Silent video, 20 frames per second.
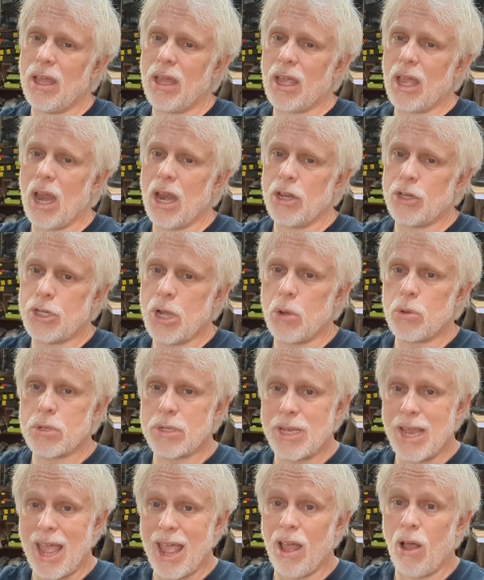kind of chokes
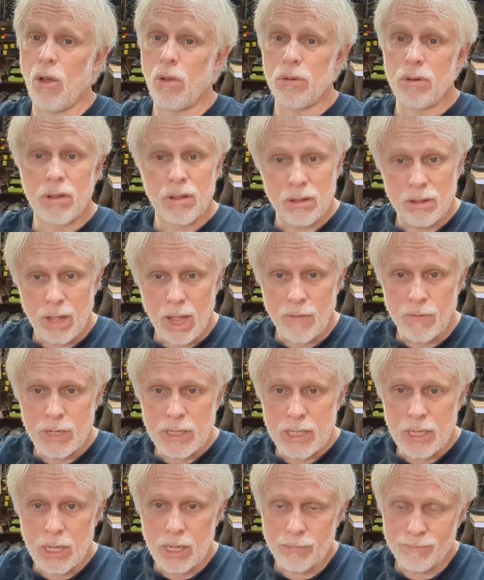down
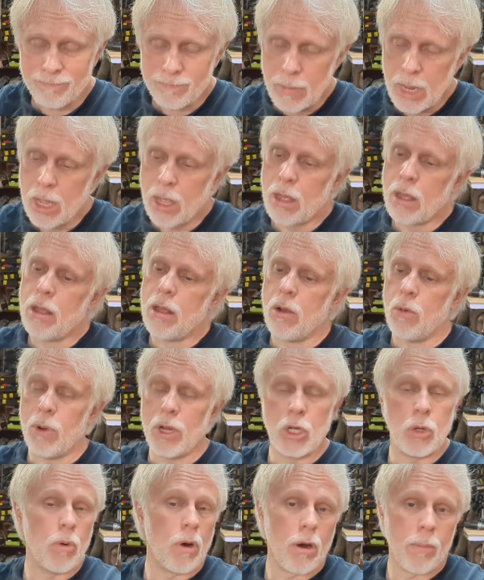everything.
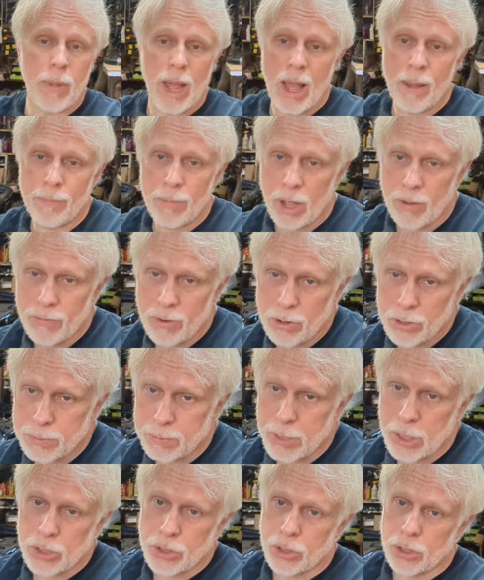When you are buying mufflers,
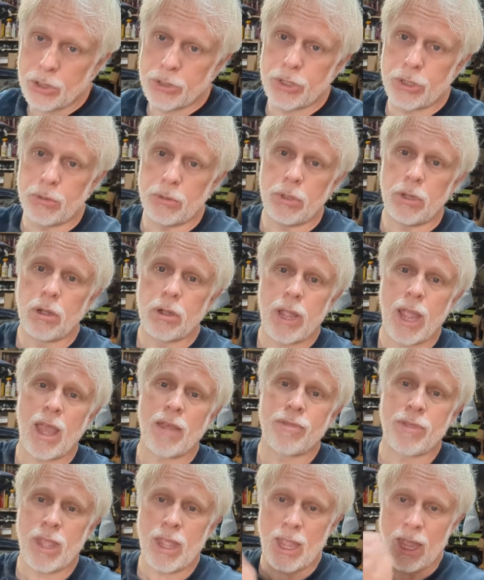be sure to look
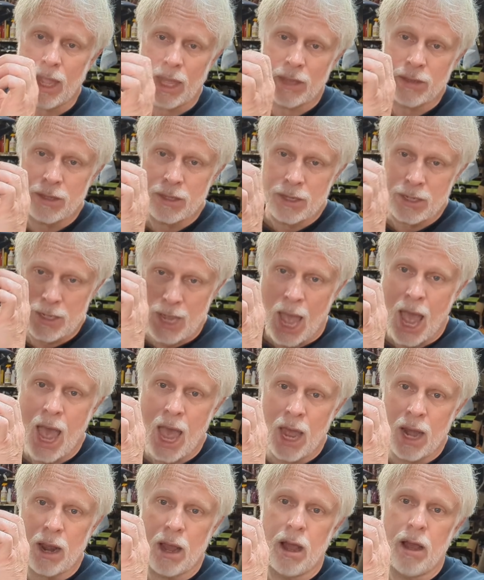at the
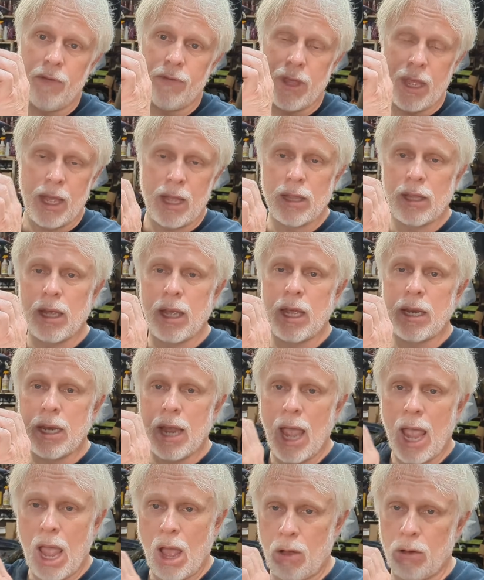inside of the inlet and
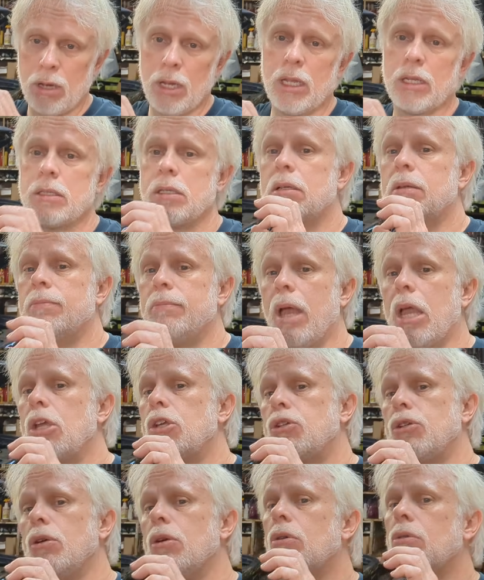the outlet.
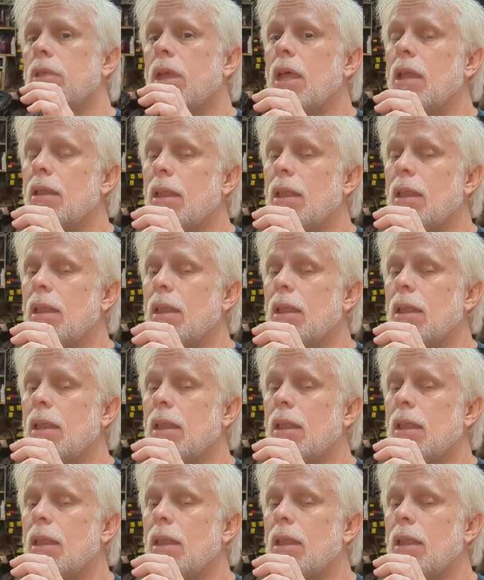Make sure that